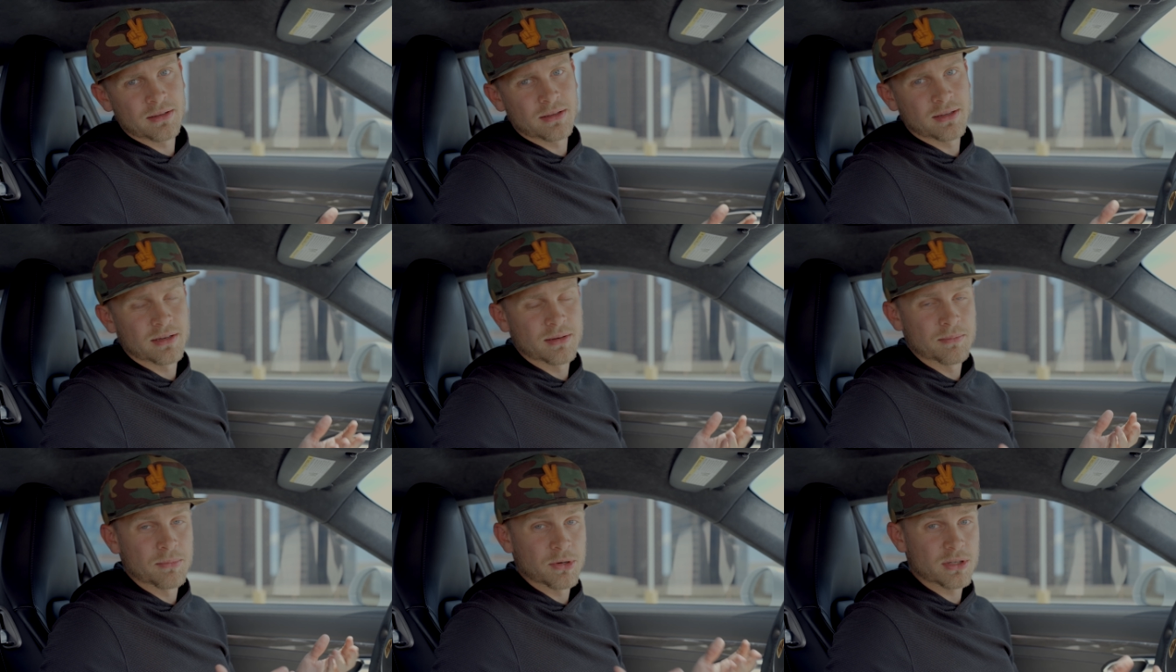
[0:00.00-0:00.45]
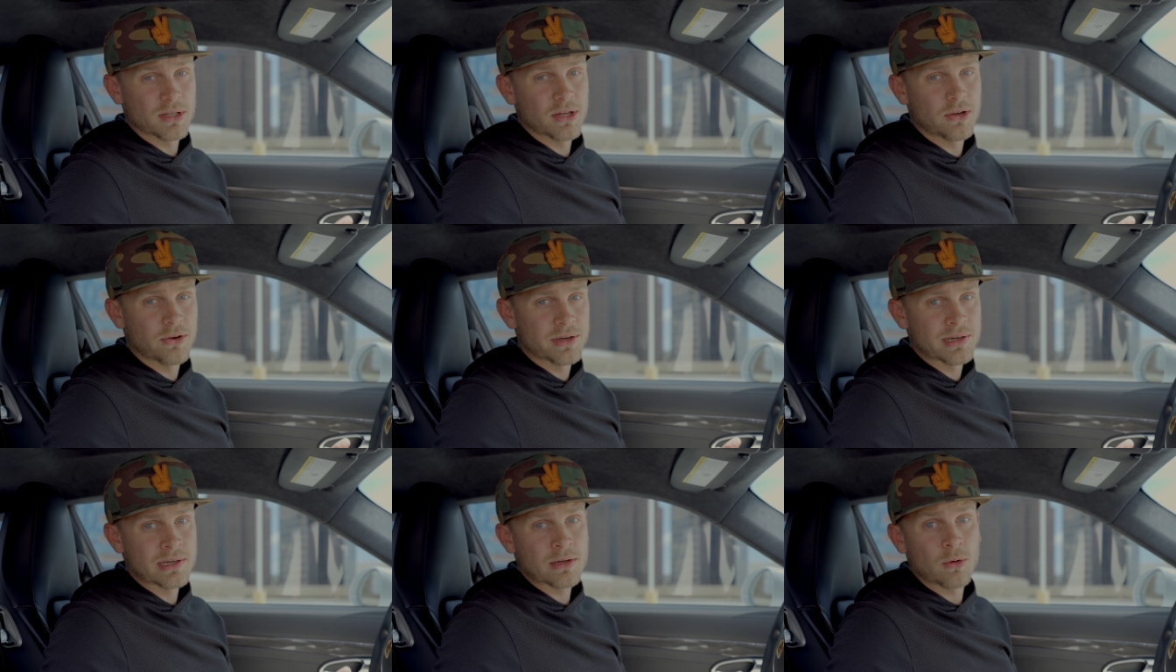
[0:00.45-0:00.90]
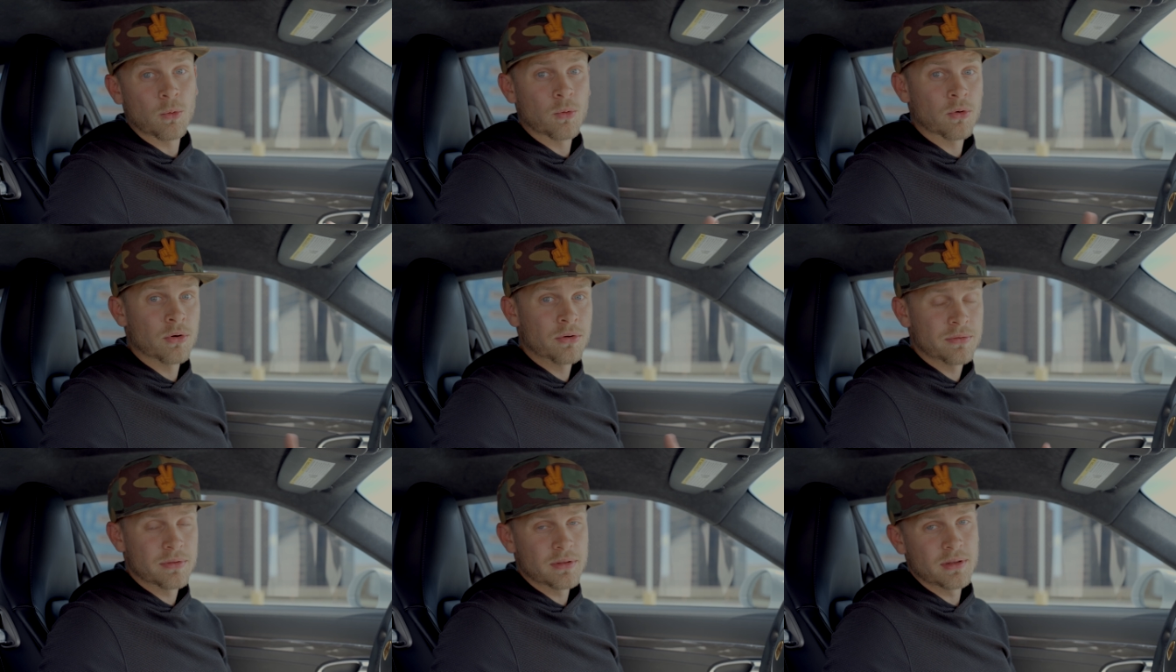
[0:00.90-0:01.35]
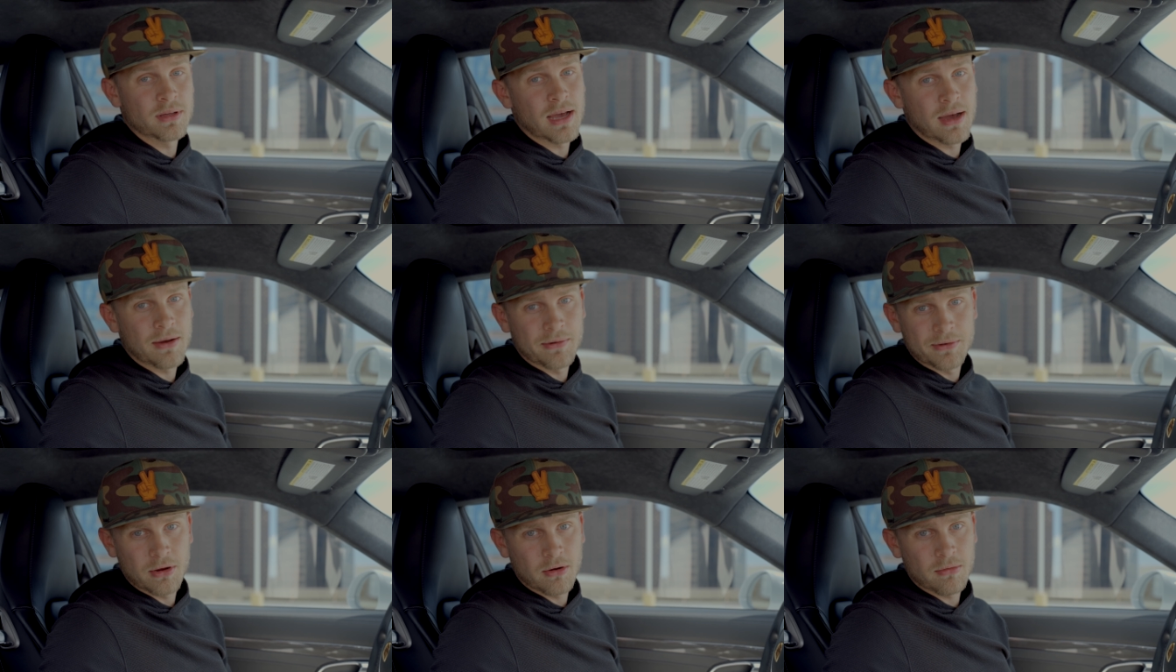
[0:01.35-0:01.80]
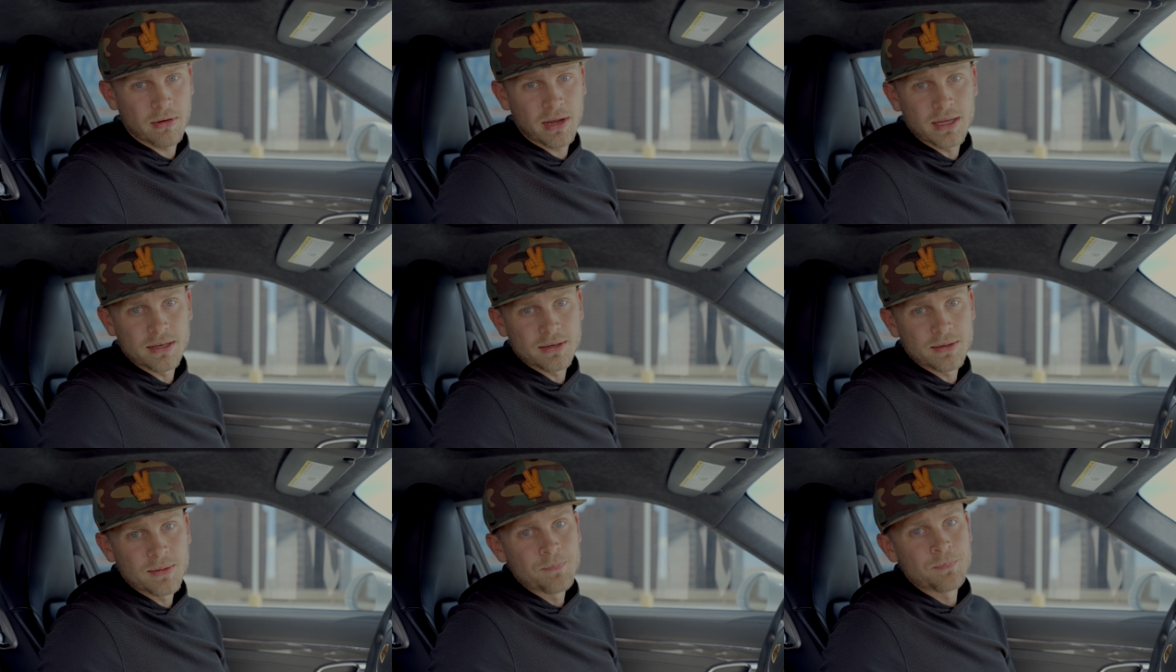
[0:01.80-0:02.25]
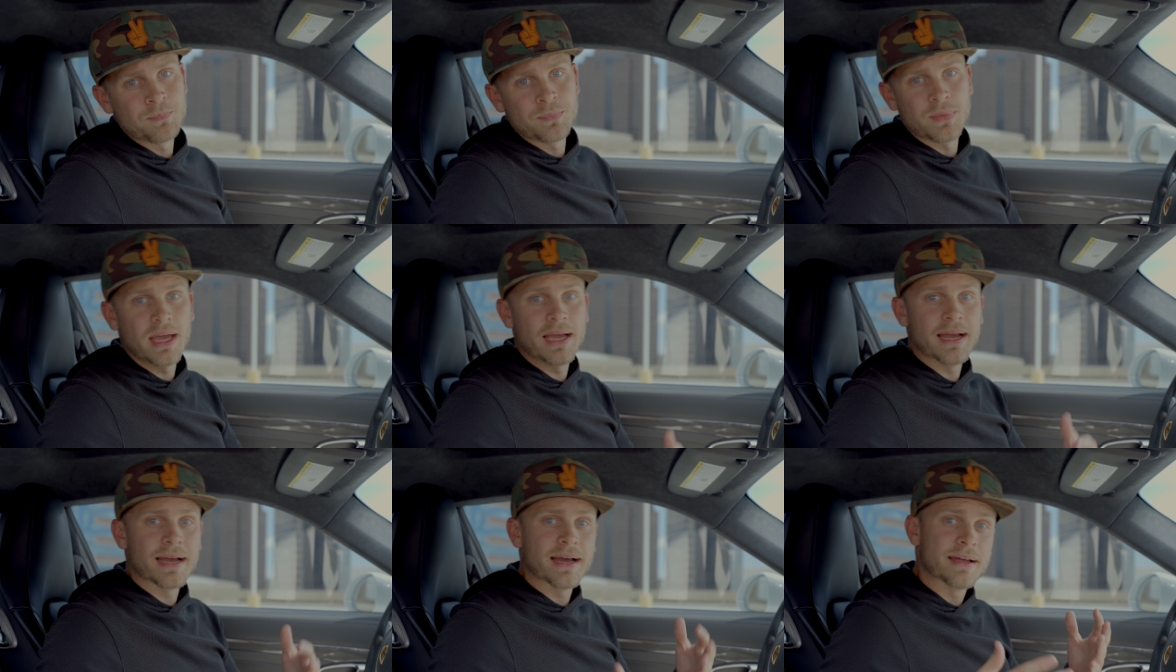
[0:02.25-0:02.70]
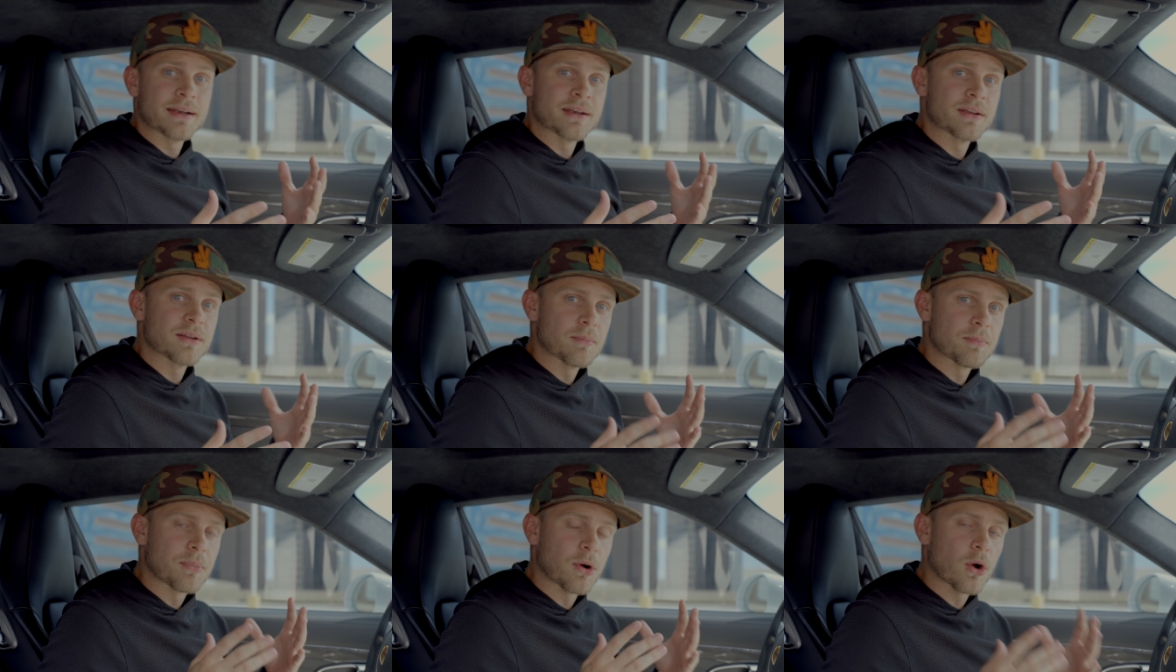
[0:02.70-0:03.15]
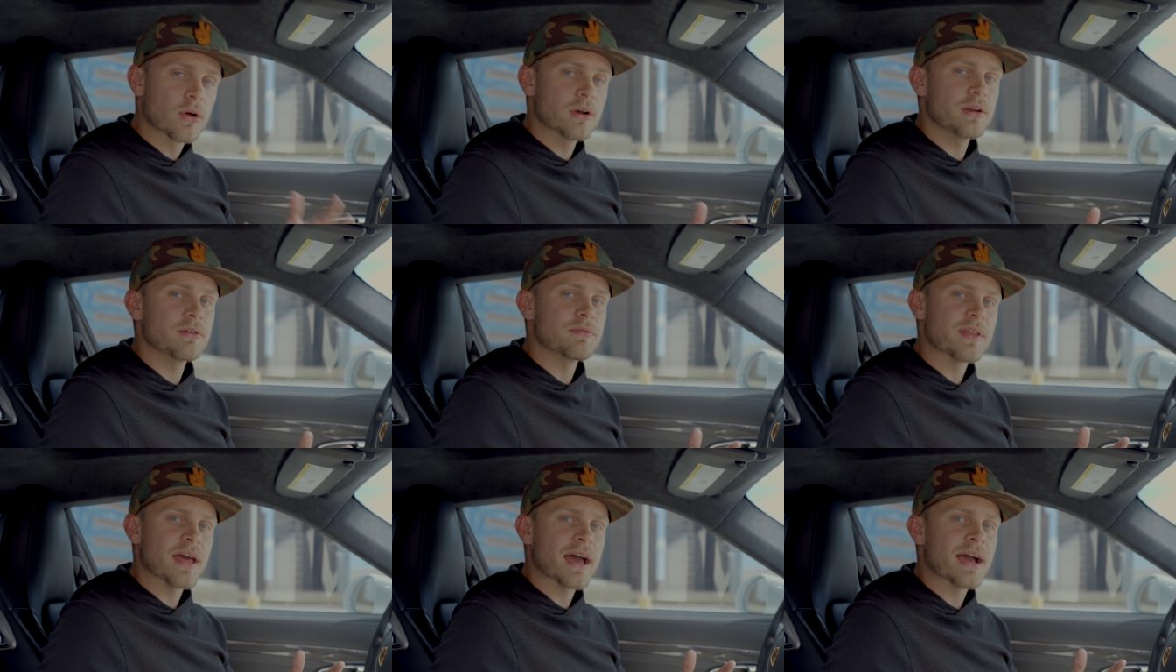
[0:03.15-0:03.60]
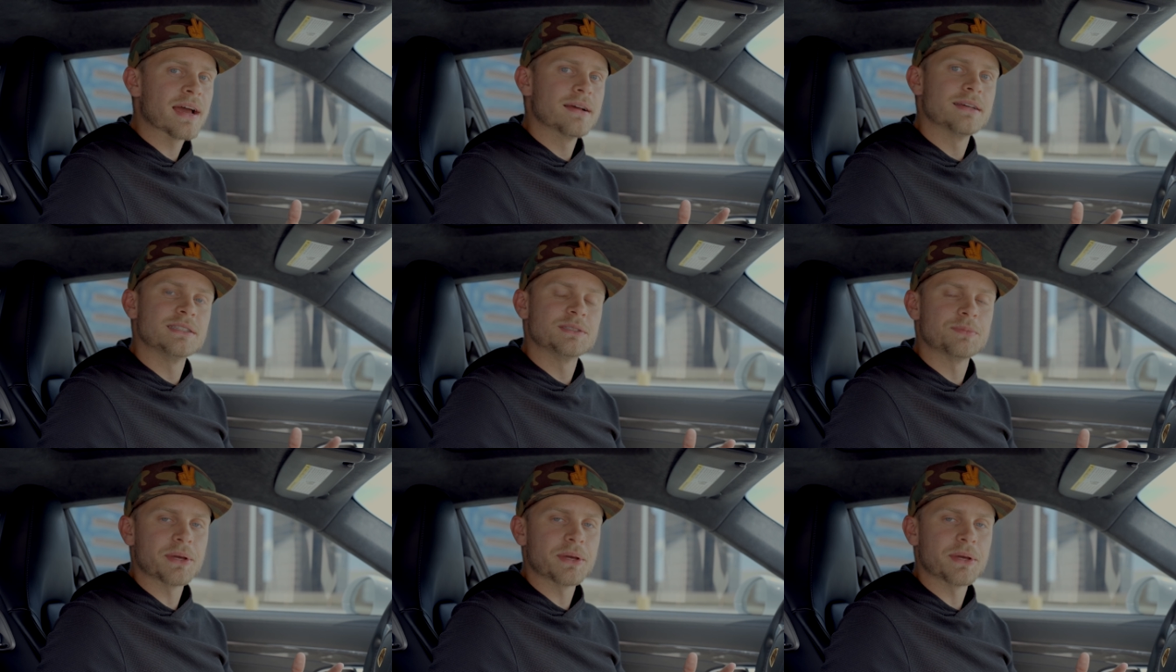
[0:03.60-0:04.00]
the McLaren or the Audi R8. And part of that is